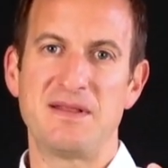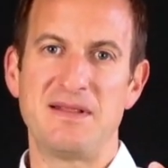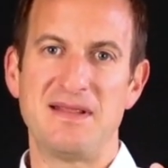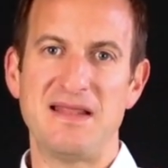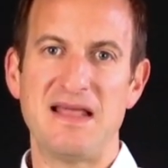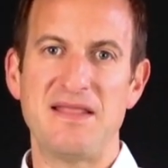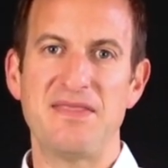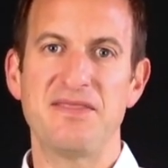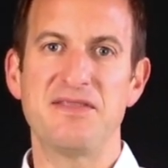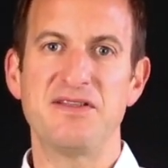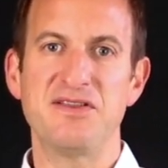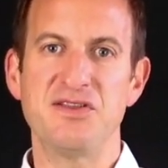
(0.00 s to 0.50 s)

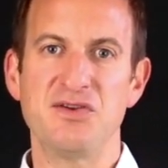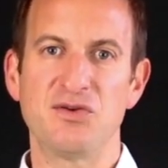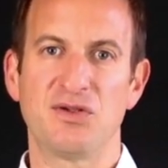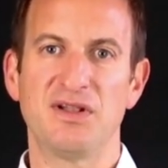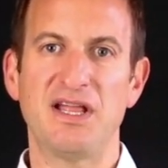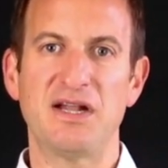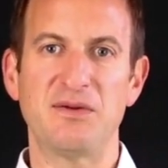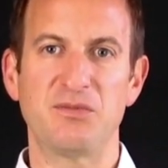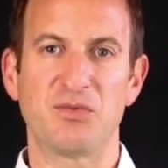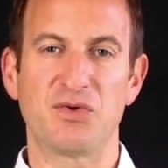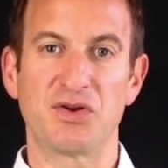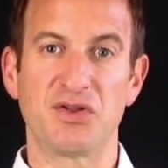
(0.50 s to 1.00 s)
let the neural
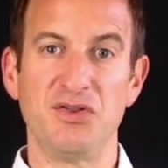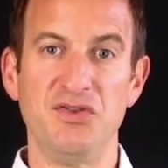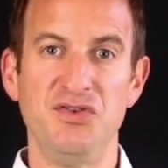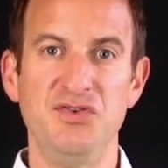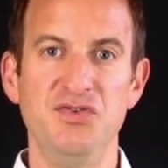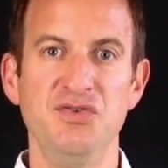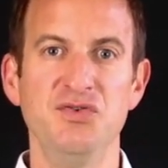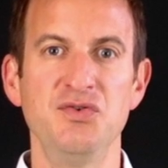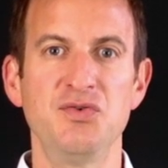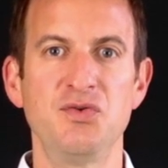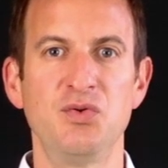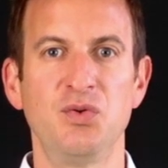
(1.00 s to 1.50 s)
network
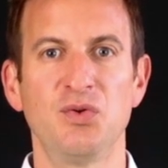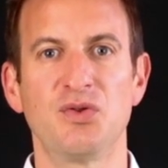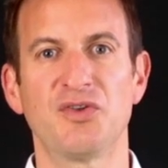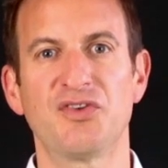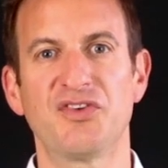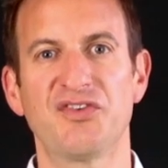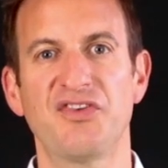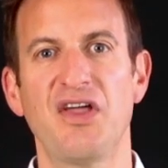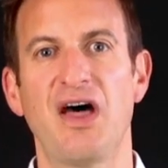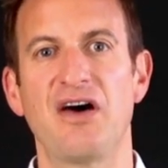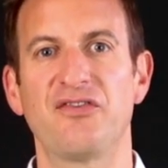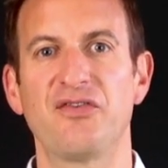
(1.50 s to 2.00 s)
do cool
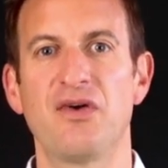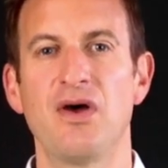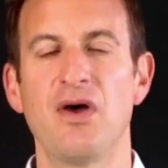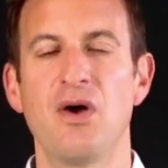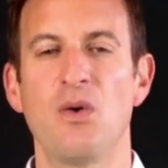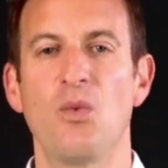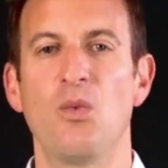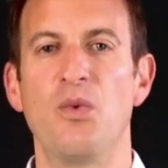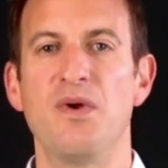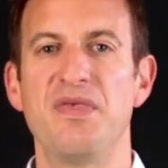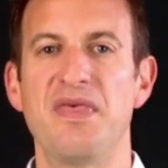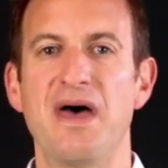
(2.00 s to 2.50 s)
stuff
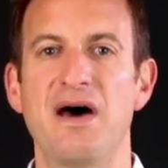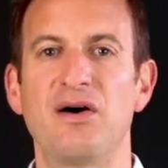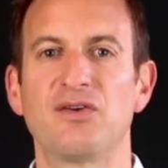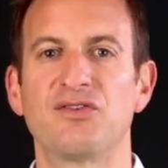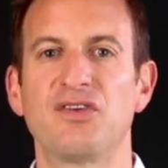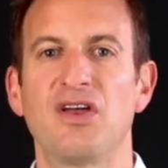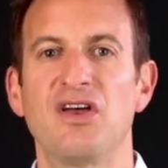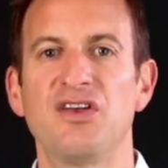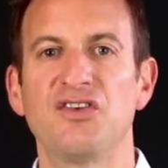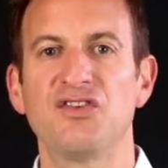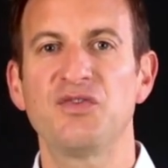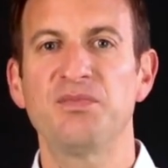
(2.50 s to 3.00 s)

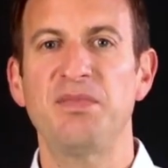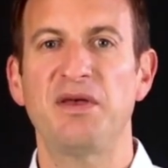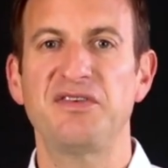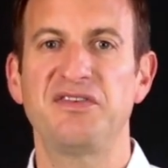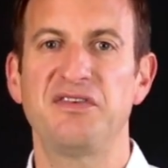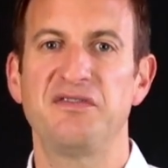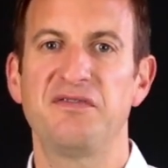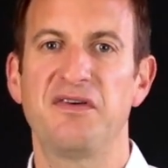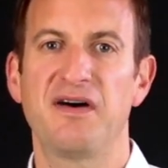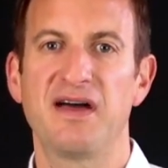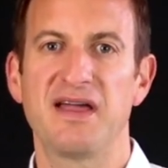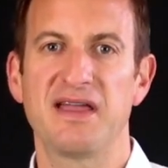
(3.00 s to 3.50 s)
without
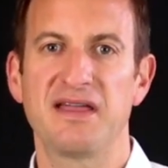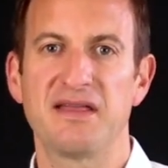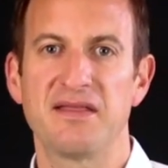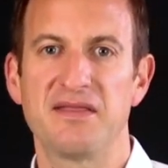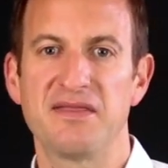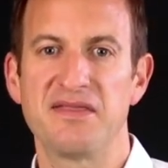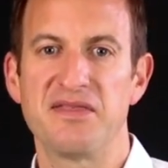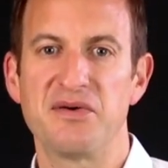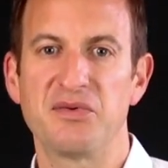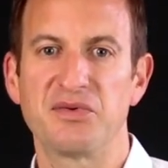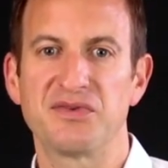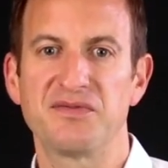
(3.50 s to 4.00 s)
specifying
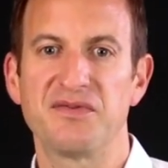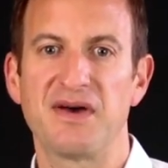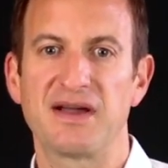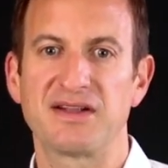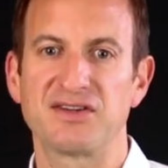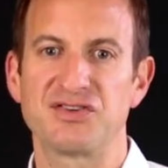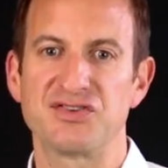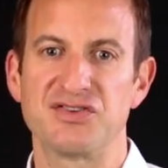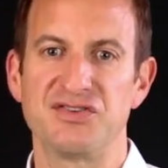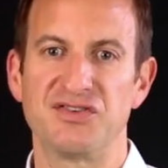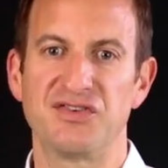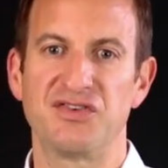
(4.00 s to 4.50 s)
those
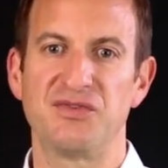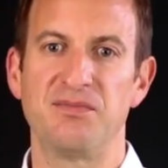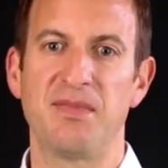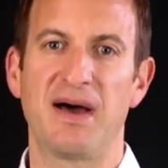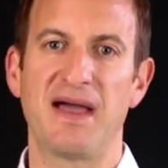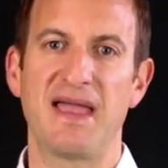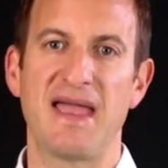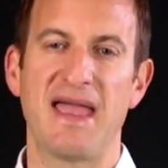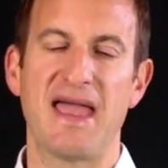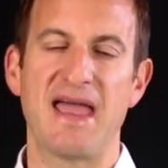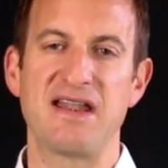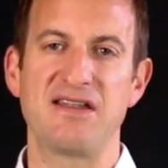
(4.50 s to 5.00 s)
functions
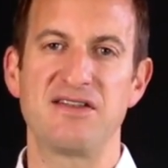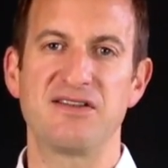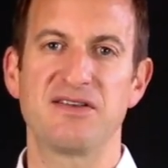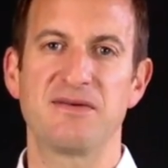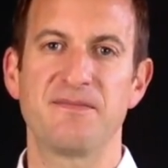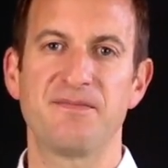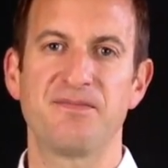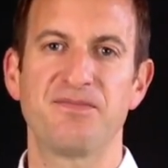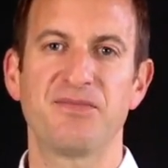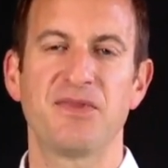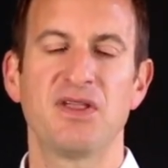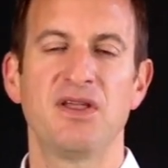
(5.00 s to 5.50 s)
by hand.
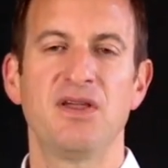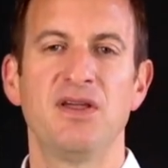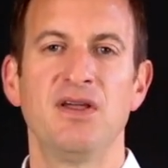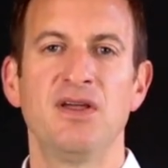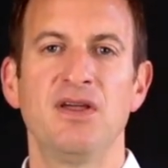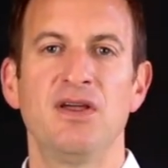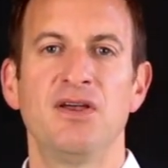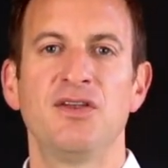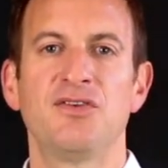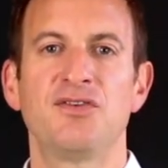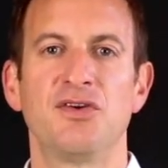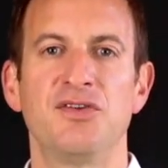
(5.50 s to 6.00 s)

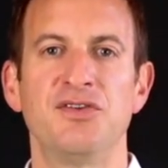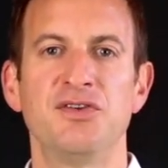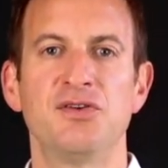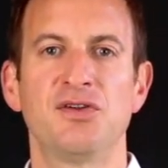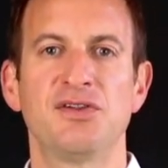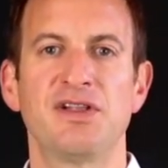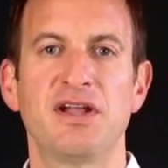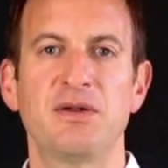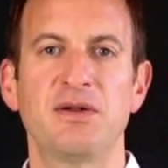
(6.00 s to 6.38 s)
So a neural